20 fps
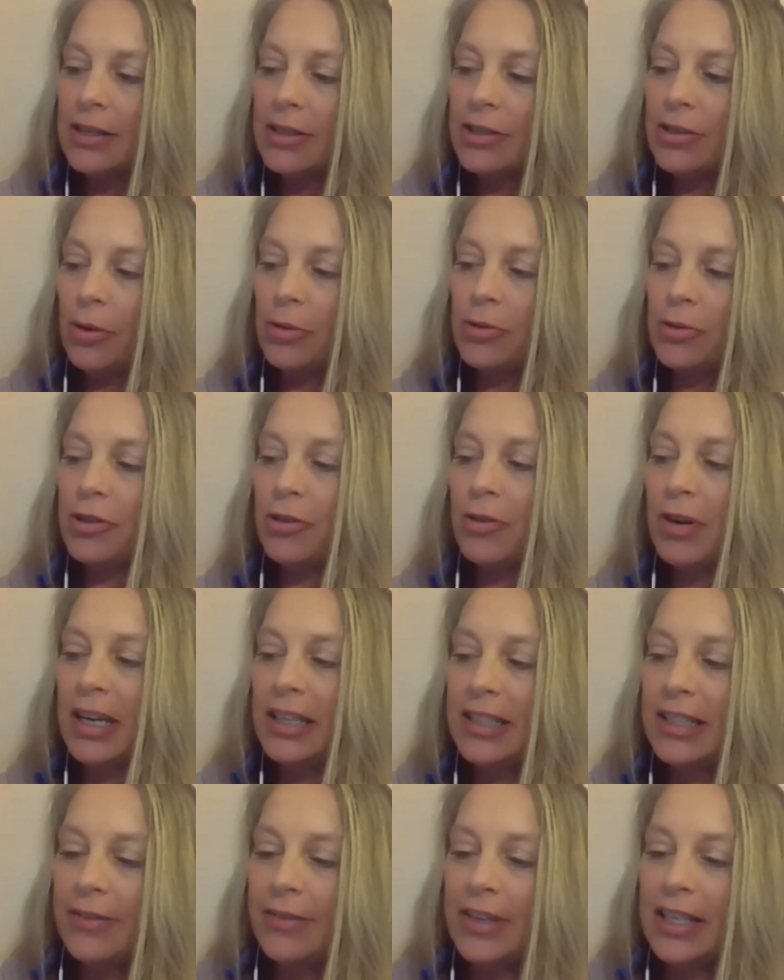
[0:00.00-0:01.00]
Soul's
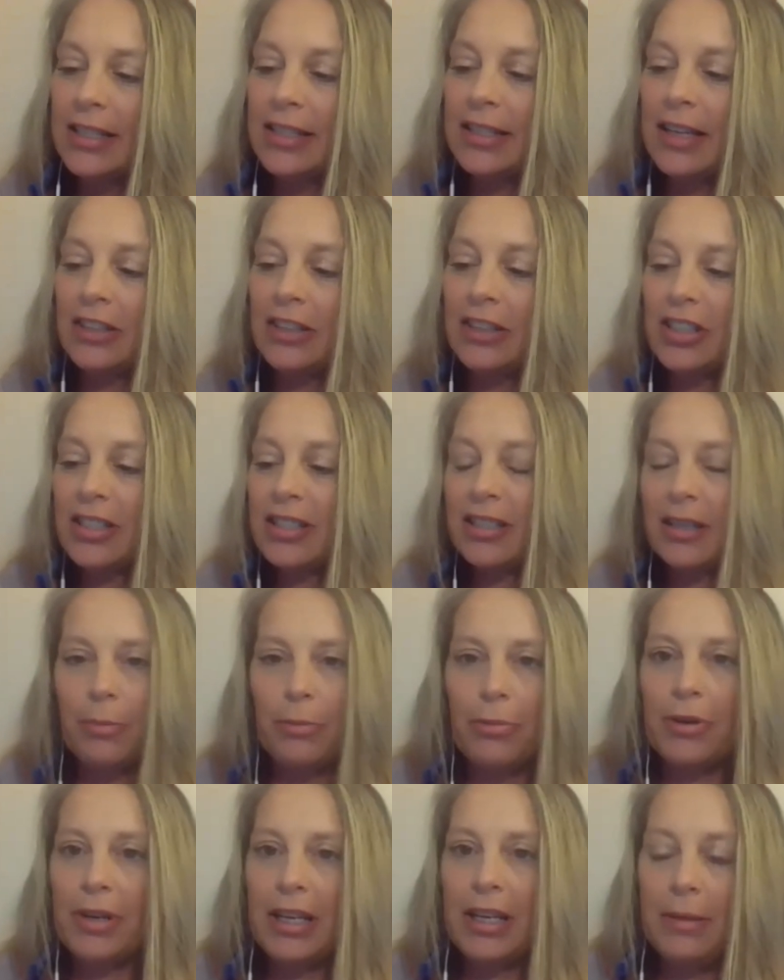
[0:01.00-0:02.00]
creativity is not just a
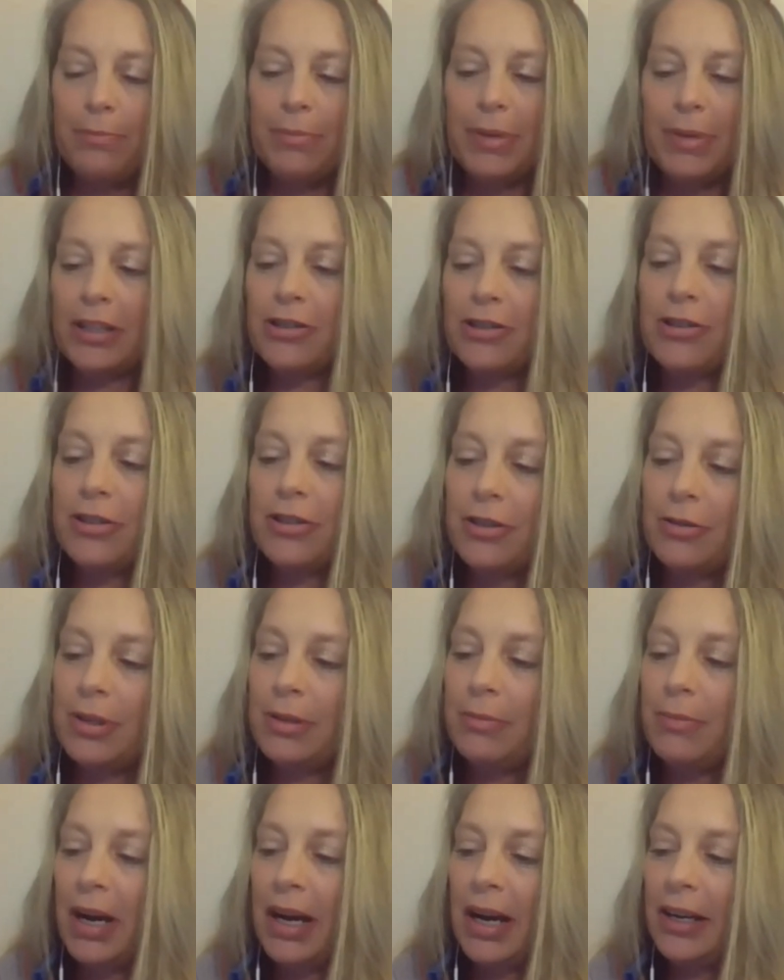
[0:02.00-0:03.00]
pretty picture to
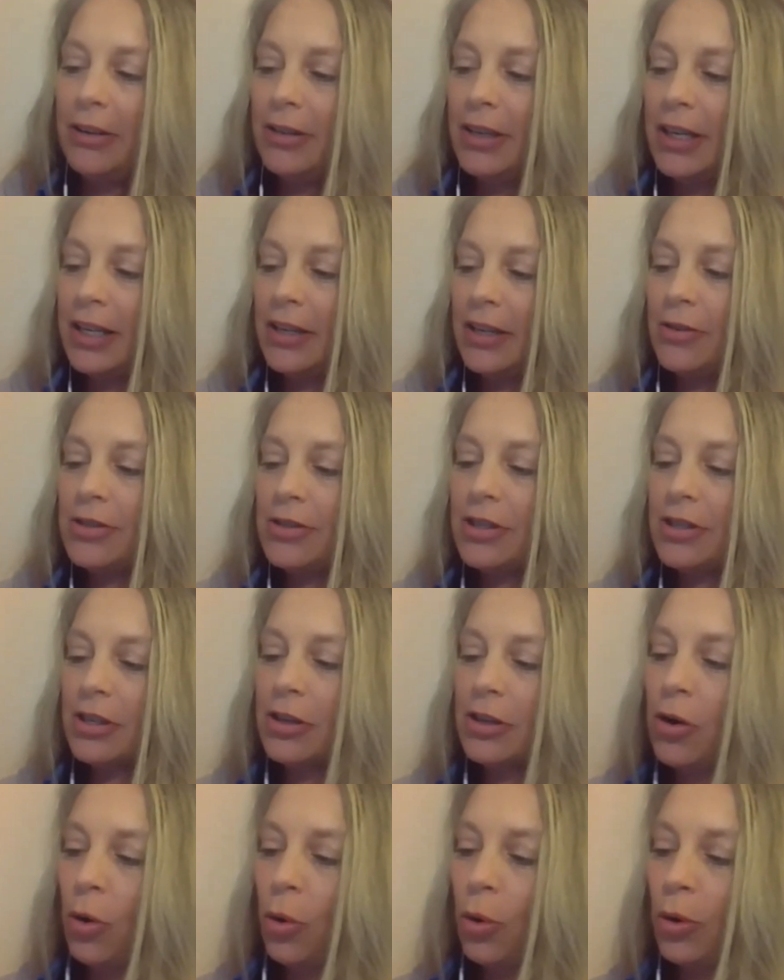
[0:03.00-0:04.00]
admire. It goes to
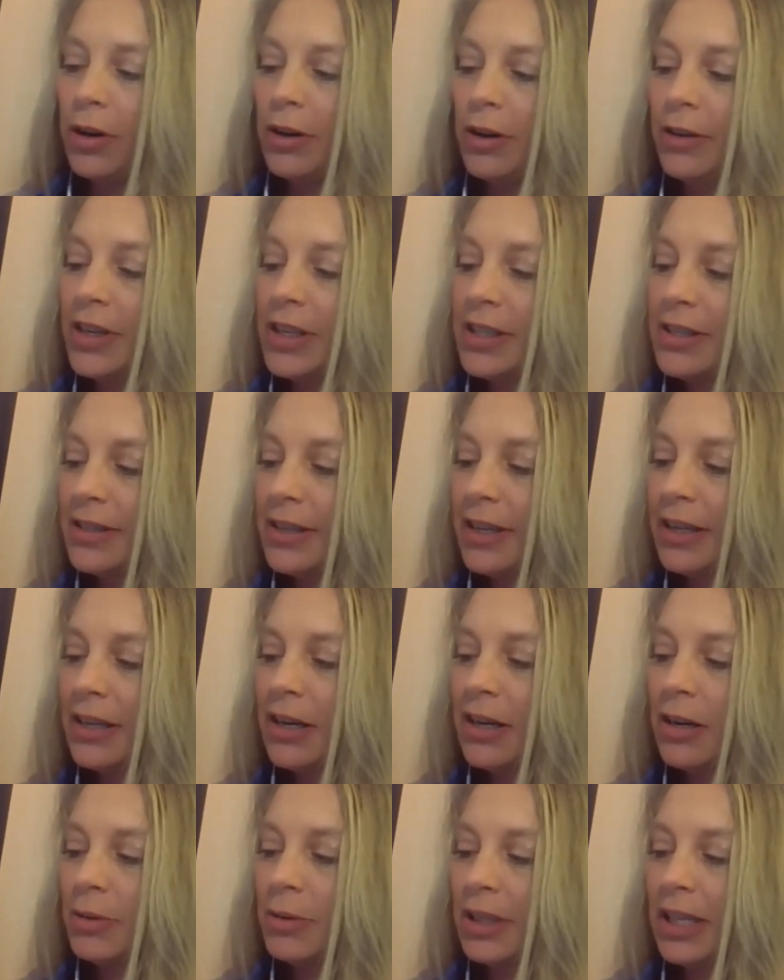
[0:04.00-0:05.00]
the core of us in
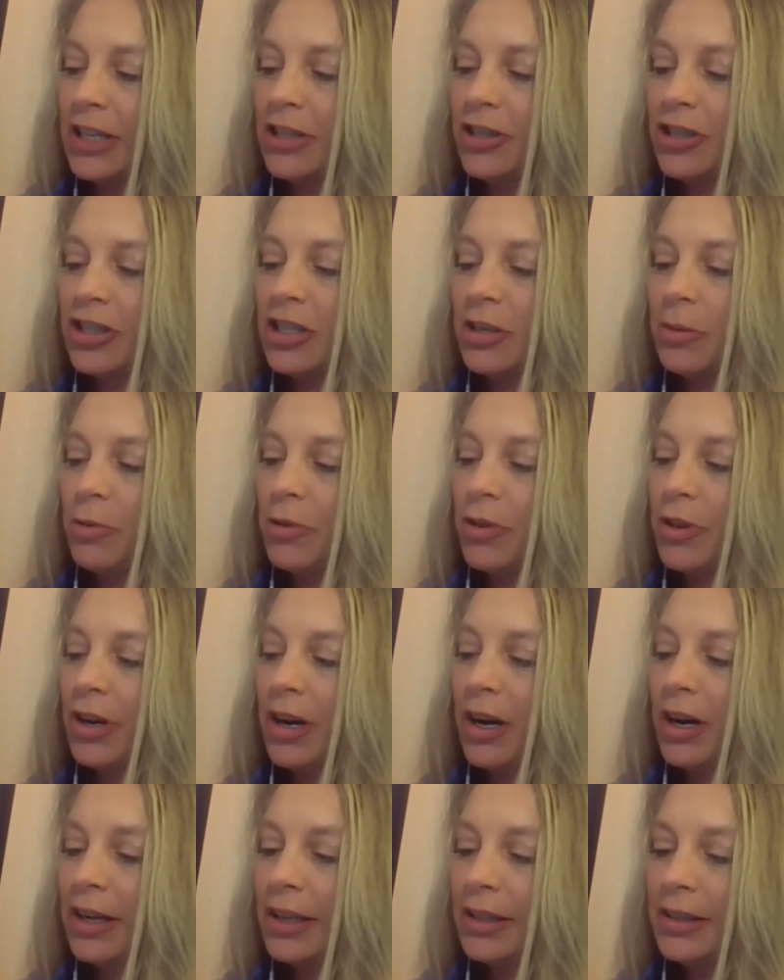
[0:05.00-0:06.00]
our relationship with
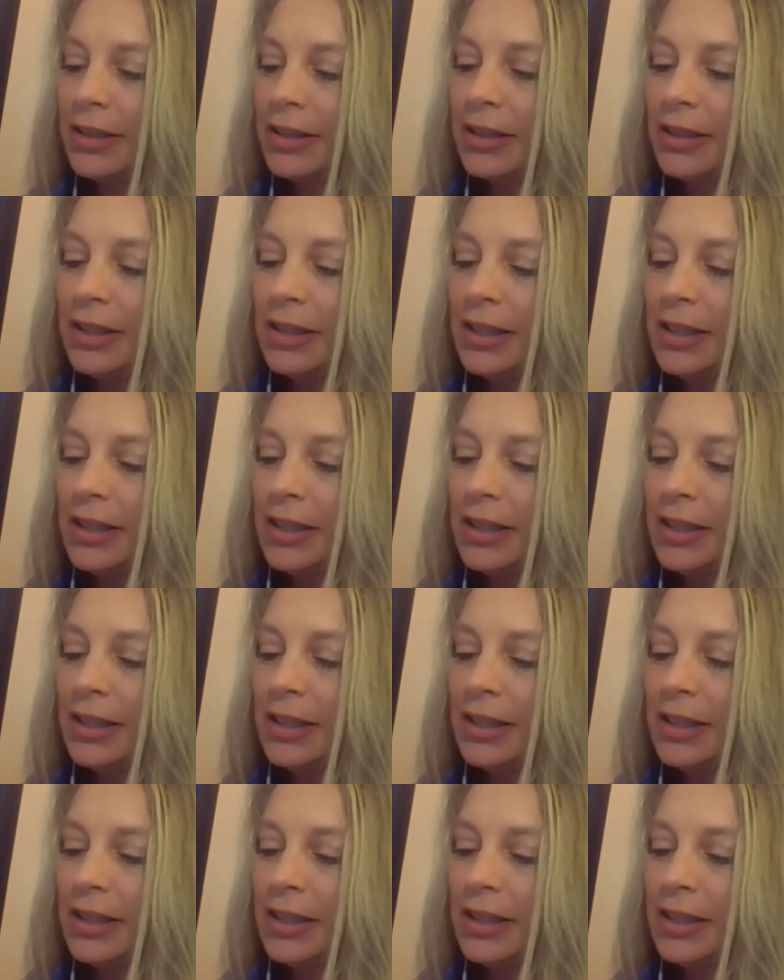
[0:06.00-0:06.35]
God."